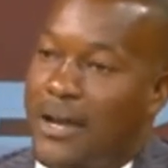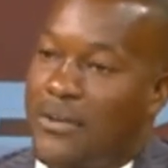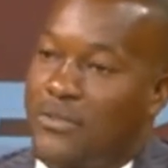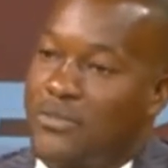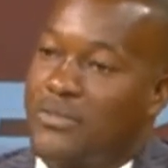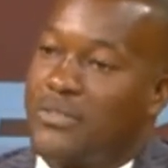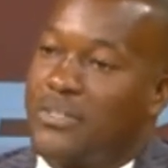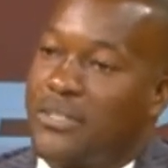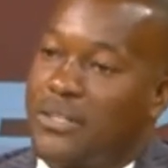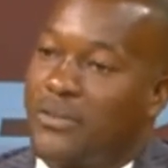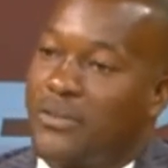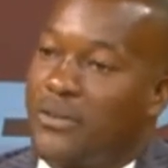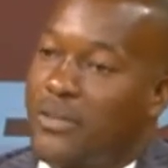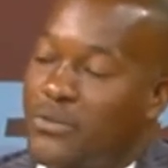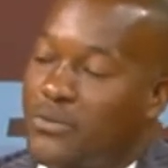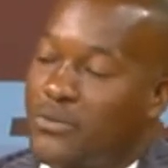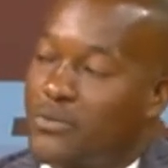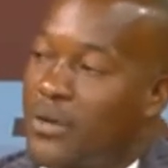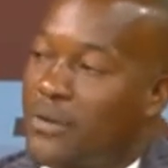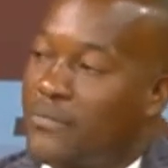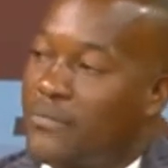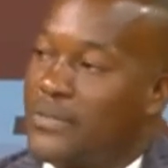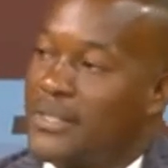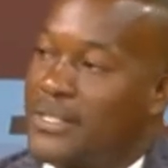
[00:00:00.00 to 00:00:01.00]
are you still going
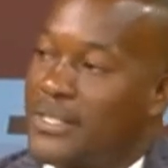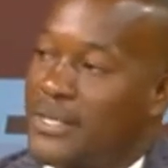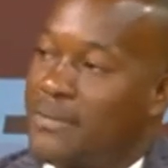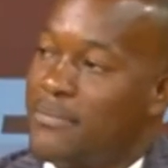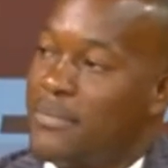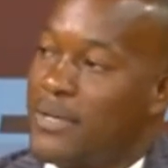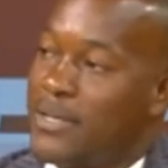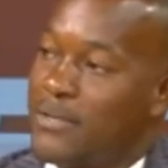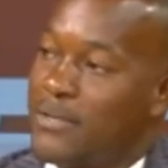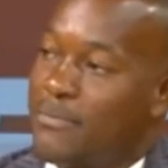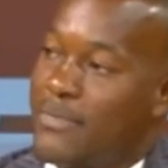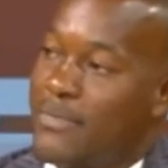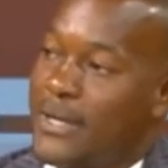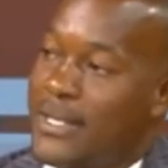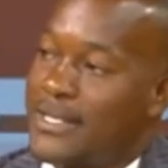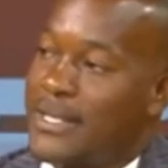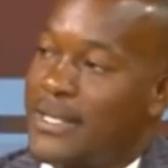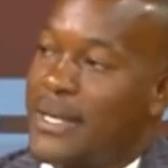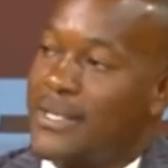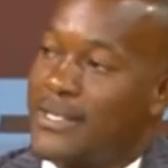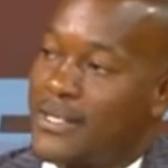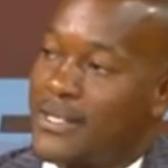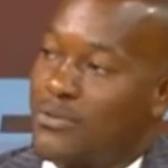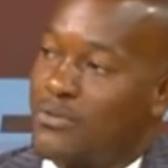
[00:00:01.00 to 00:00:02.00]
to have the same
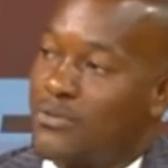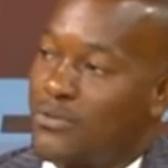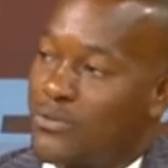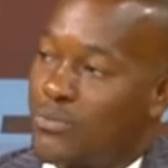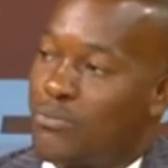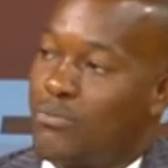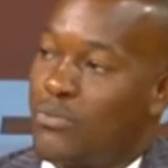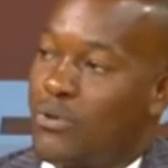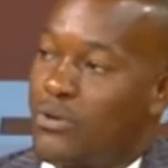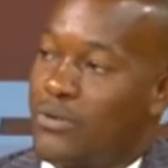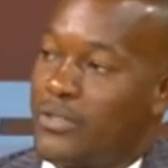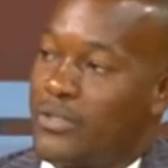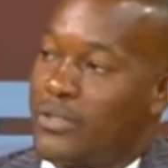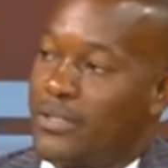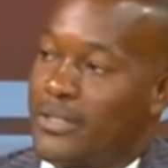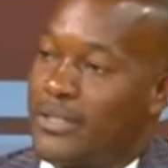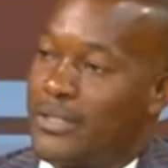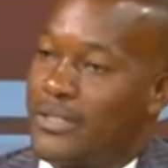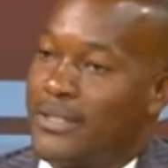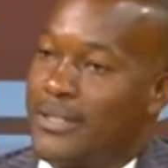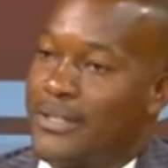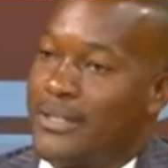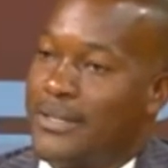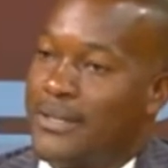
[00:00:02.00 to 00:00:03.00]
headmaster answer to two
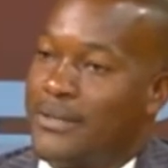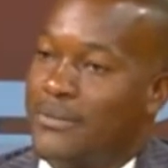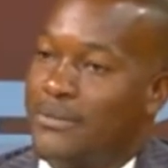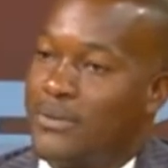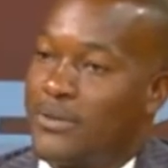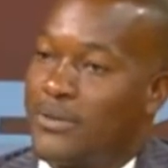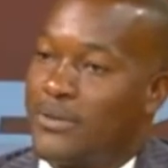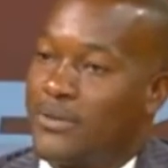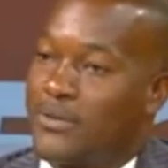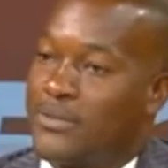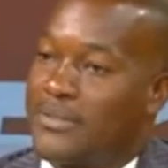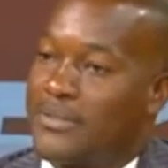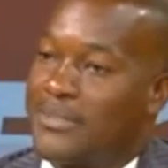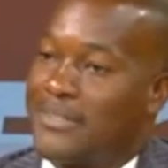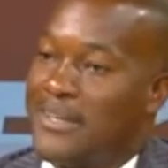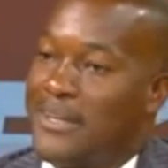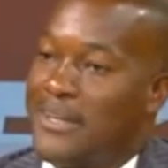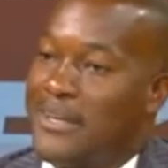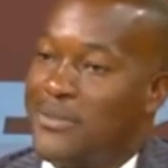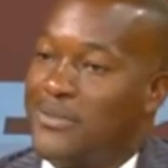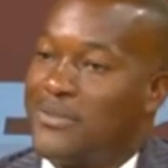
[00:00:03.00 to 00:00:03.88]
boards? Because mm.